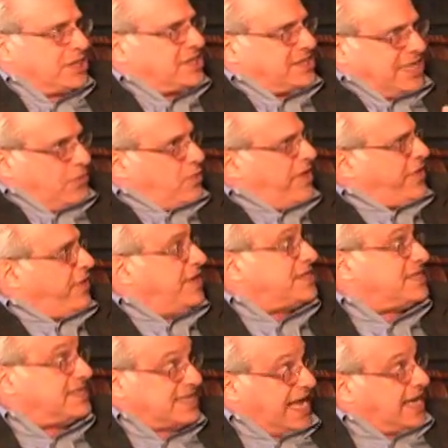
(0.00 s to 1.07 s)
to see whether
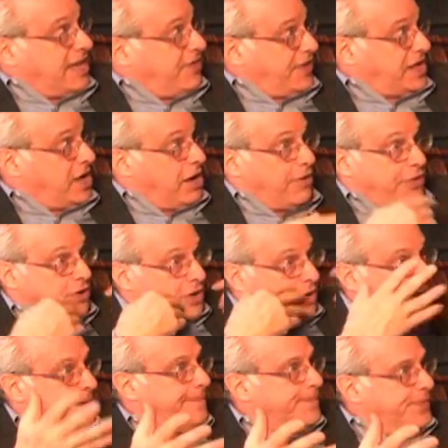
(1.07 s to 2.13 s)
this is anything other
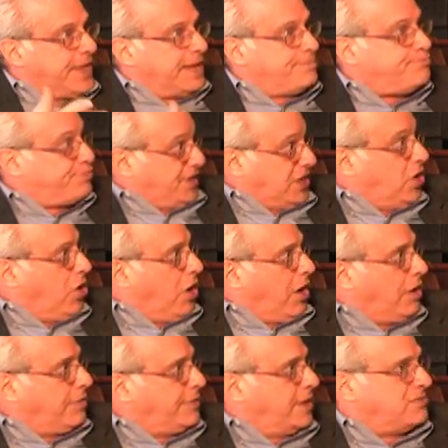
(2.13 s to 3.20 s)
than PR,
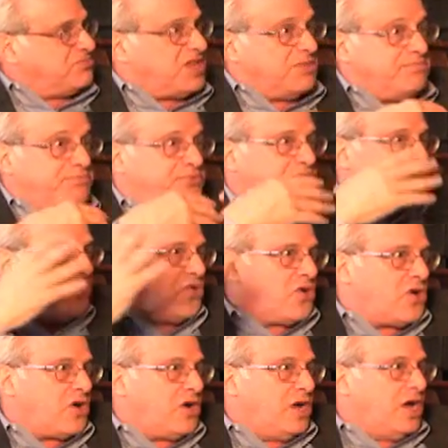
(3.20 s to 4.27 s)
than
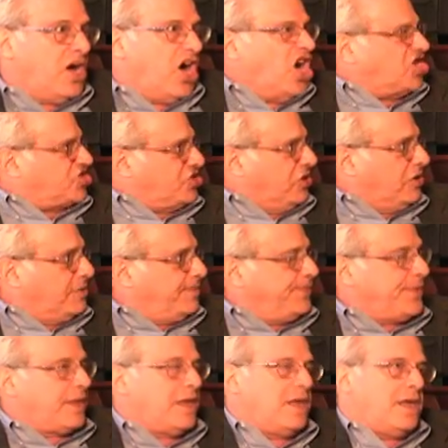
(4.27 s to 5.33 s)
pure hustle.
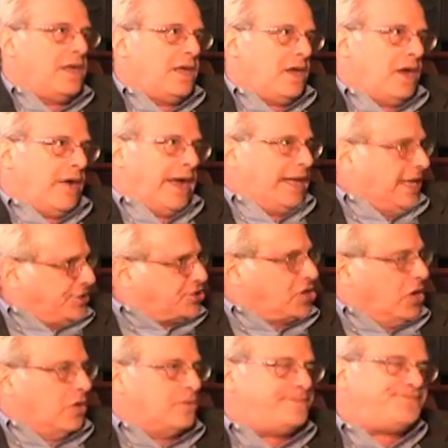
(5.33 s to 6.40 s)
All right, let's go.
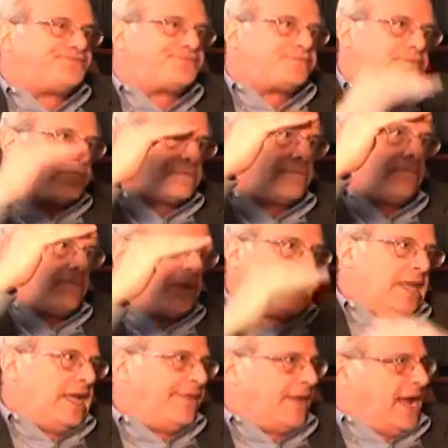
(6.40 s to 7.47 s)

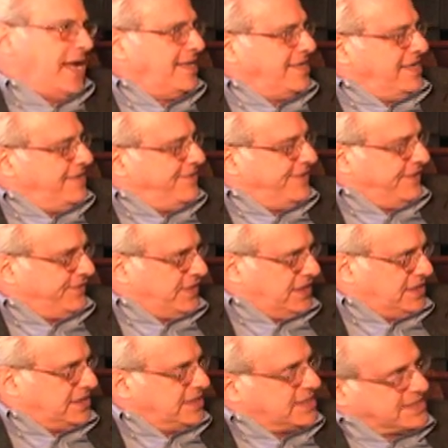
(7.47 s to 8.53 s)
In the 1950s and